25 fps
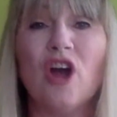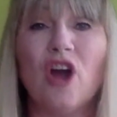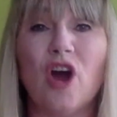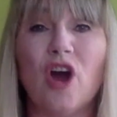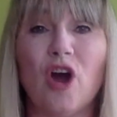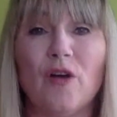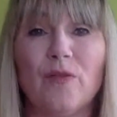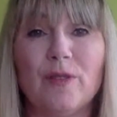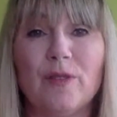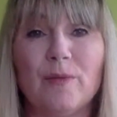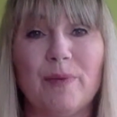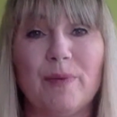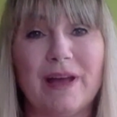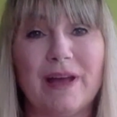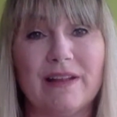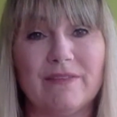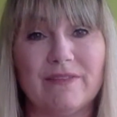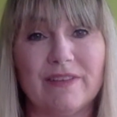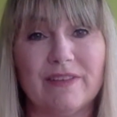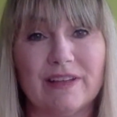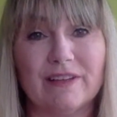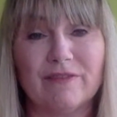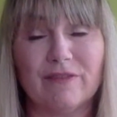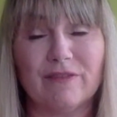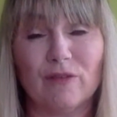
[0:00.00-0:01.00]
on the
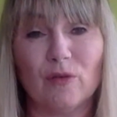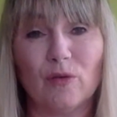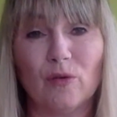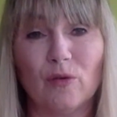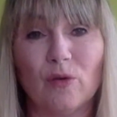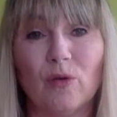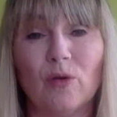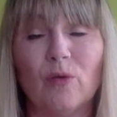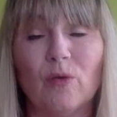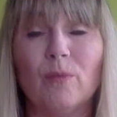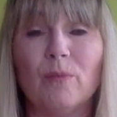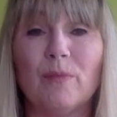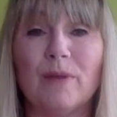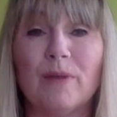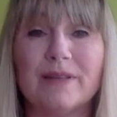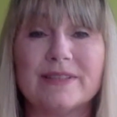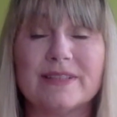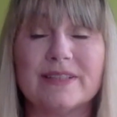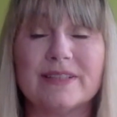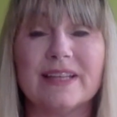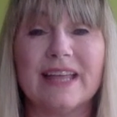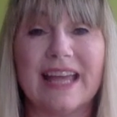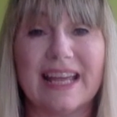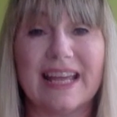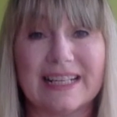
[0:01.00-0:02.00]
pelvic floor
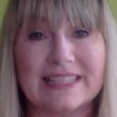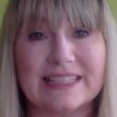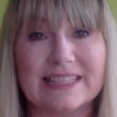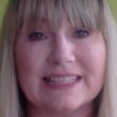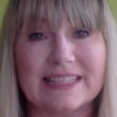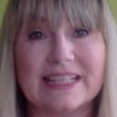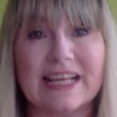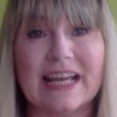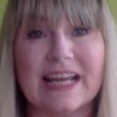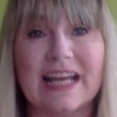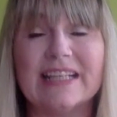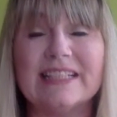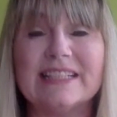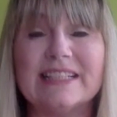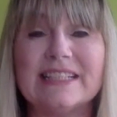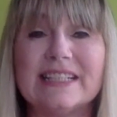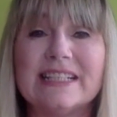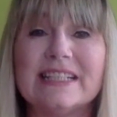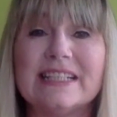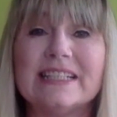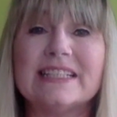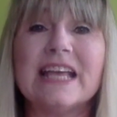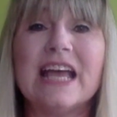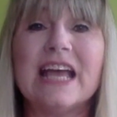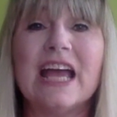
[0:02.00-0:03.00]
muscle
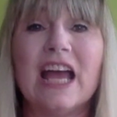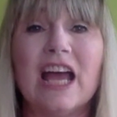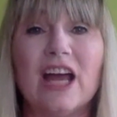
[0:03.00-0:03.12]
exercises,